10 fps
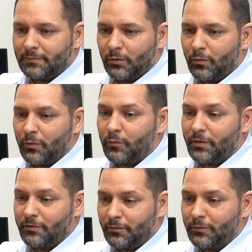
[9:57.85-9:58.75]
But what
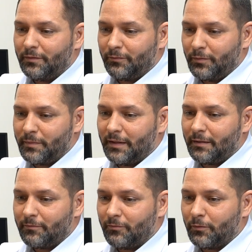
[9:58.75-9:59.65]
we do is we
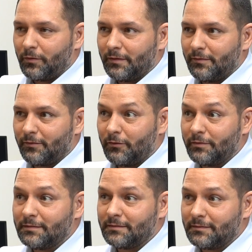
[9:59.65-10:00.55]
make up for it in
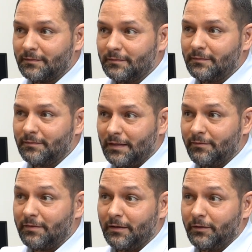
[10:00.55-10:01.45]
service
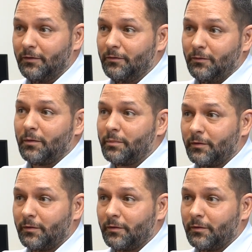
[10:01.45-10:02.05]
and value to our